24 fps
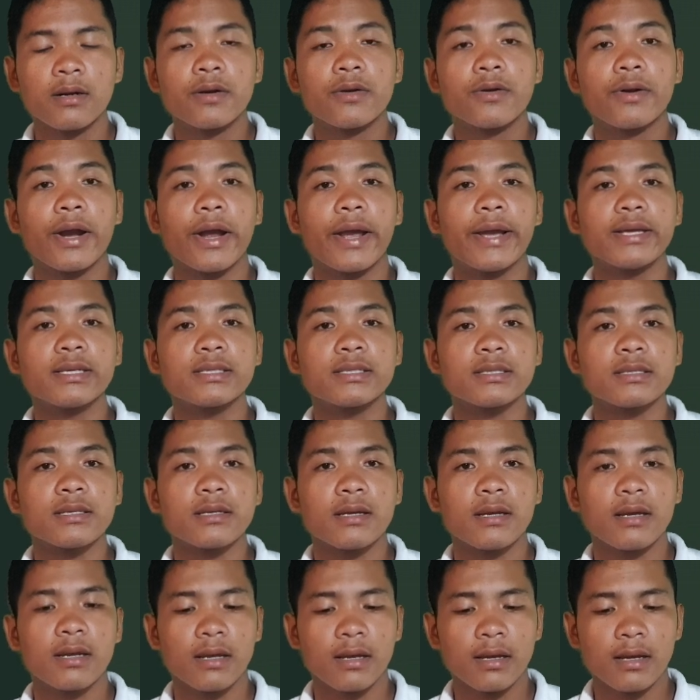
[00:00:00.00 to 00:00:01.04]
race,
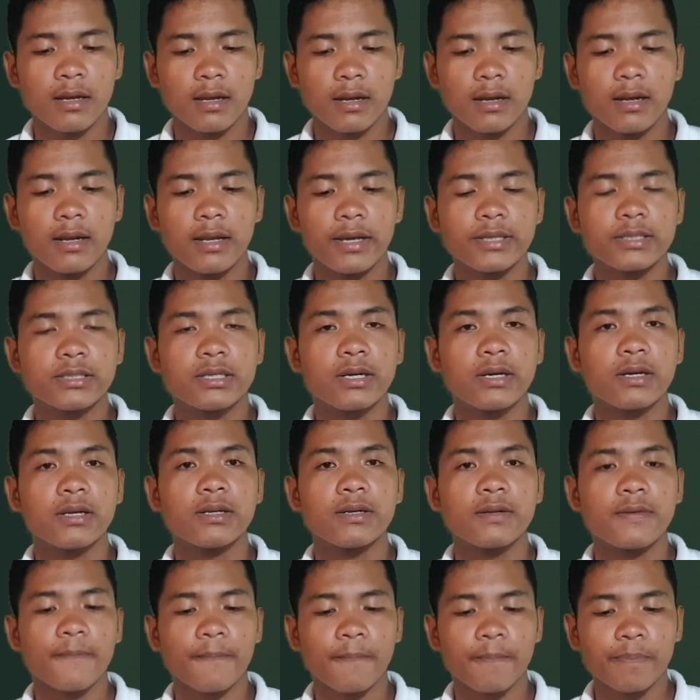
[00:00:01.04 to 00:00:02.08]

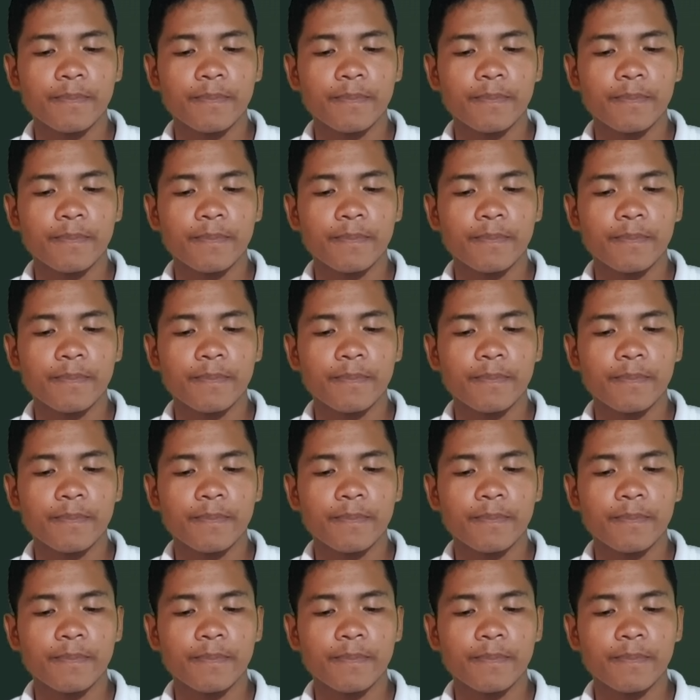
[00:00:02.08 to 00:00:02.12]
religion,